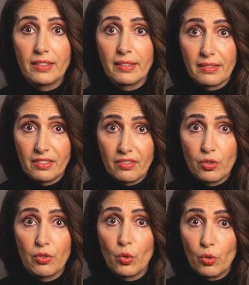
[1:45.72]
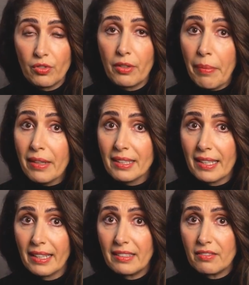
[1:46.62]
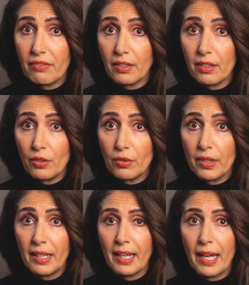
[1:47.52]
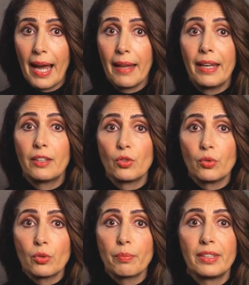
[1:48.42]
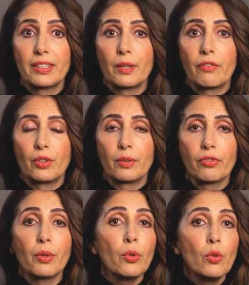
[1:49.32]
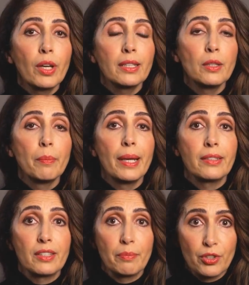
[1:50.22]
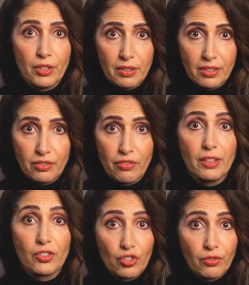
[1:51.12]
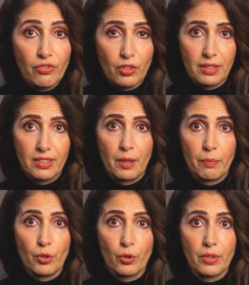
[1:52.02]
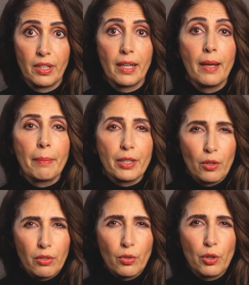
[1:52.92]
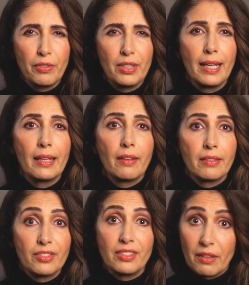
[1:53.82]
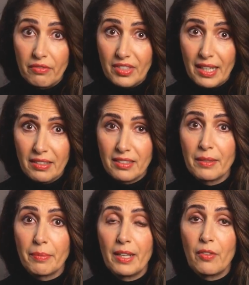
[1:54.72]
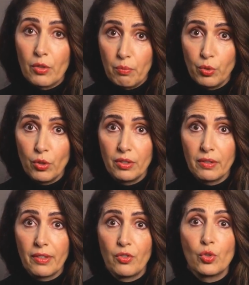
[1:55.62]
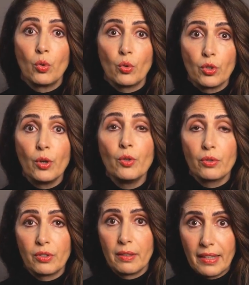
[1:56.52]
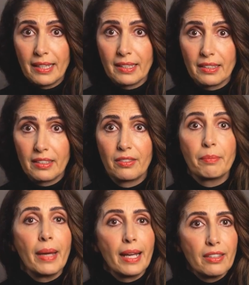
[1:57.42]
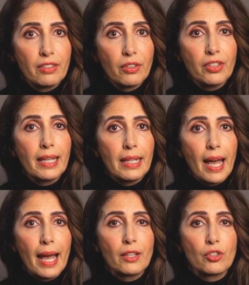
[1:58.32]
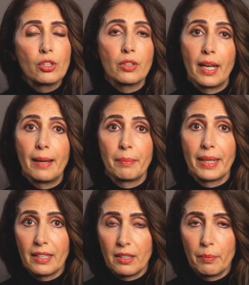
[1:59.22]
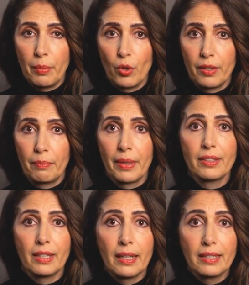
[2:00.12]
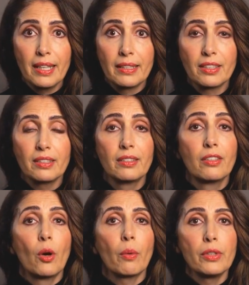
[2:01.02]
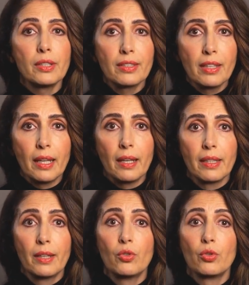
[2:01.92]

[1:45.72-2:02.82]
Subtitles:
that this could also be the case for you, and that you could be suffering from craniomandibular dysfunction, for example, because you have taken the self-test in my new book, The Jaw Code, then it is best to take action and make an appointment in a dentist's office that